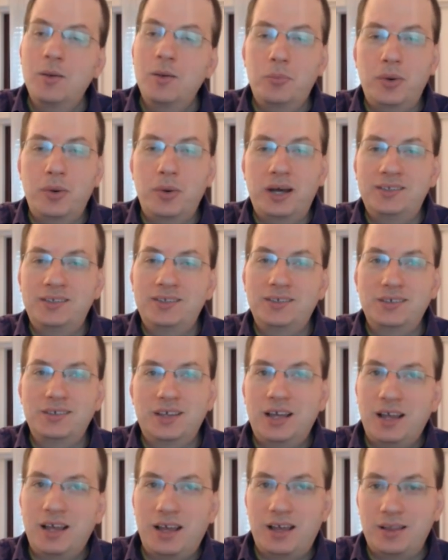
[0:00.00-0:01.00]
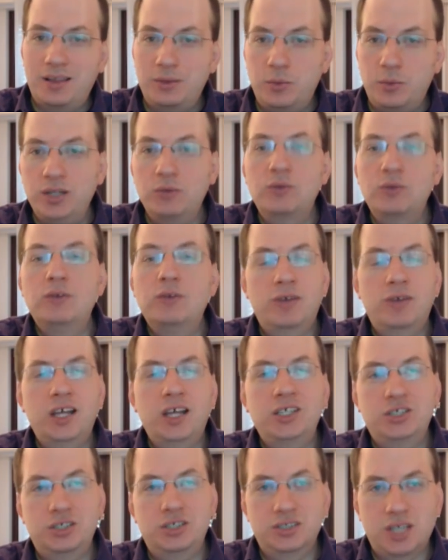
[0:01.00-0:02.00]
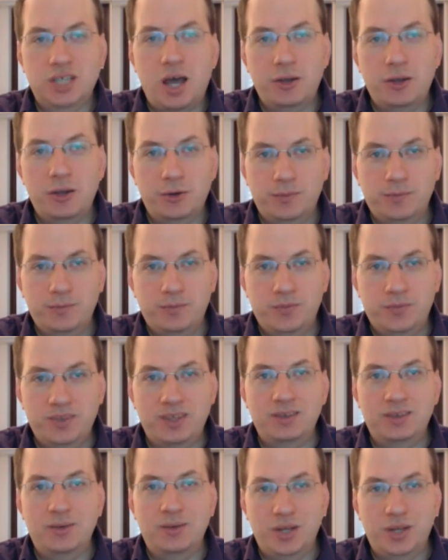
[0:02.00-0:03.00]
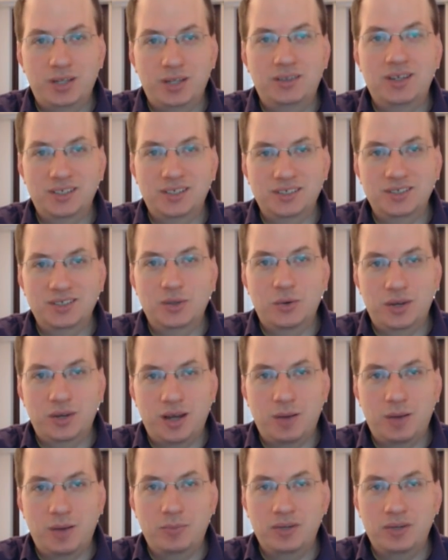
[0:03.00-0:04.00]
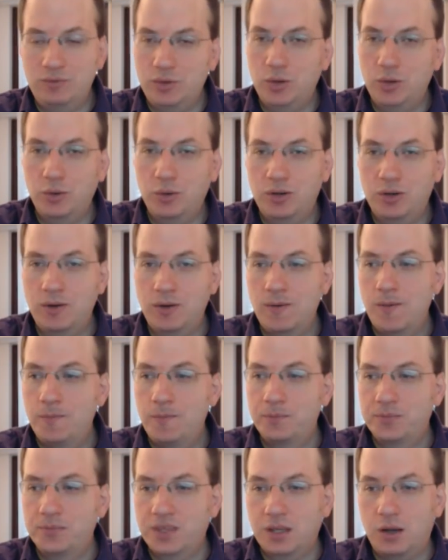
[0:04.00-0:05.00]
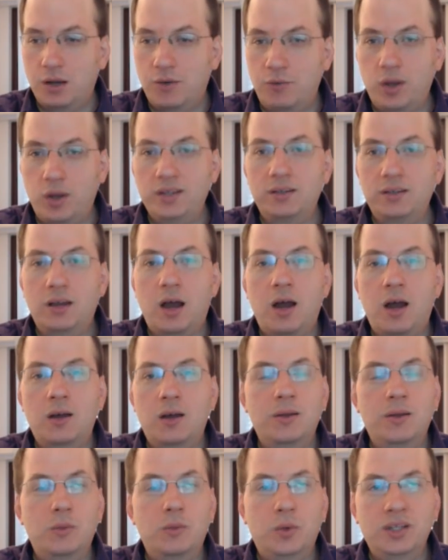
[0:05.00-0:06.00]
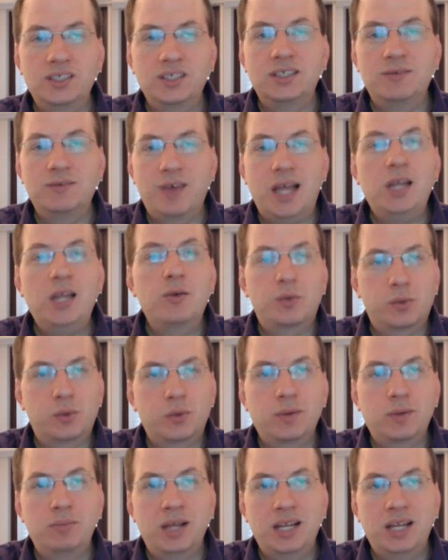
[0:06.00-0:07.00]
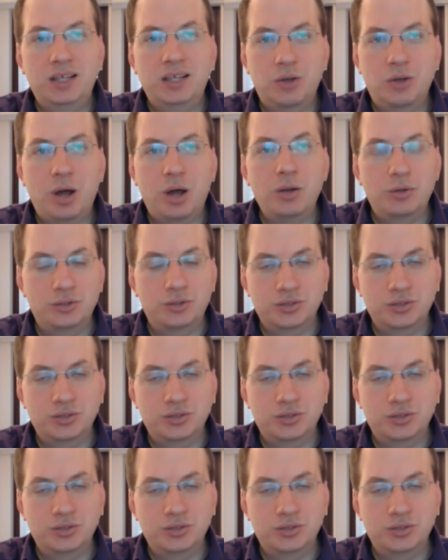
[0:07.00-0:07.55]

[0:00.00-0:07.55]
but the rate of inflation is higher than the rate that it is going up. And if you look of what is the value of $3 billion, in